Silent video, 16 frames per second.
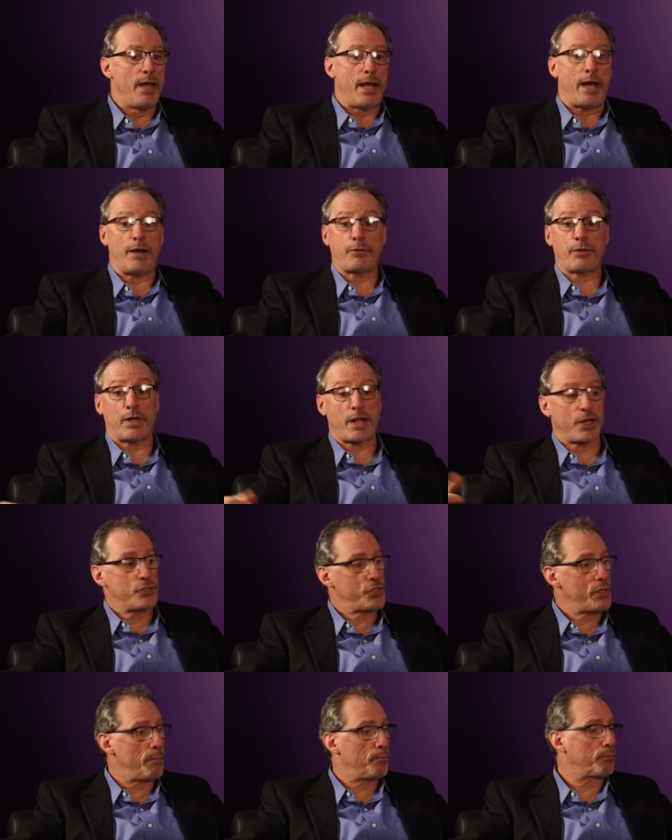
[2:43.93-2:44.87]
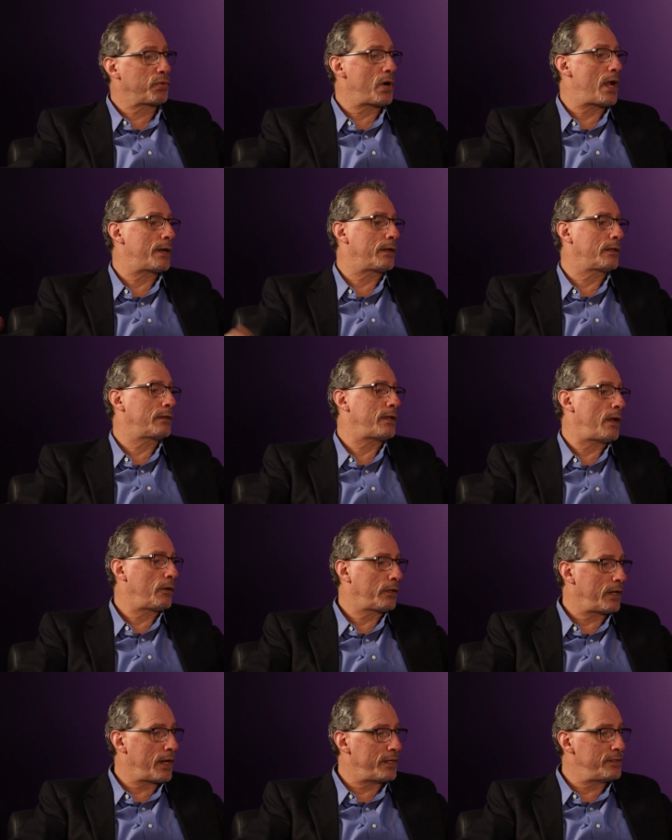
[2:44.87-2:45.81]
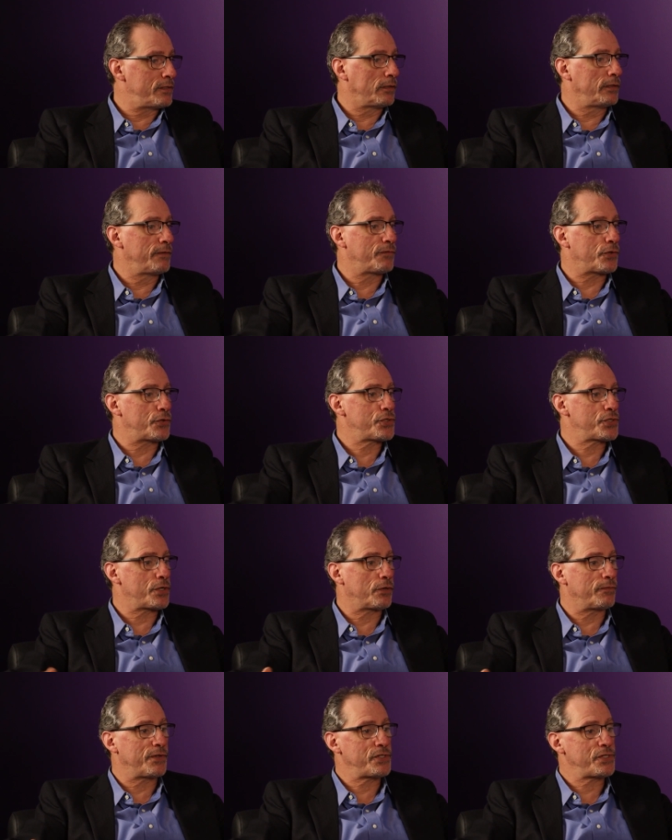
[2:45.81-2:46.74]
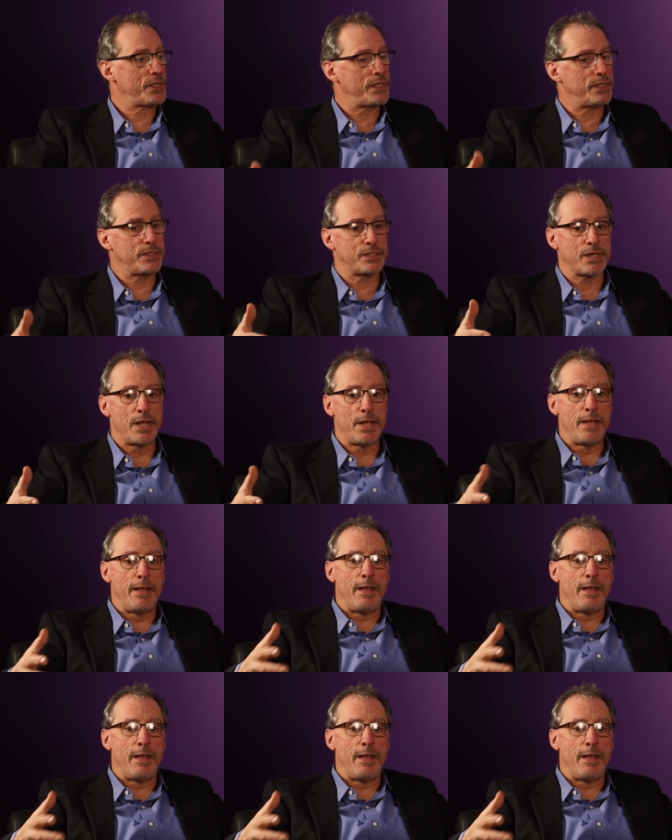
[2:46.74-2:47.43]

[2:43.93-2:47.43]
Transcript: How can I ship product? How can I deliver services?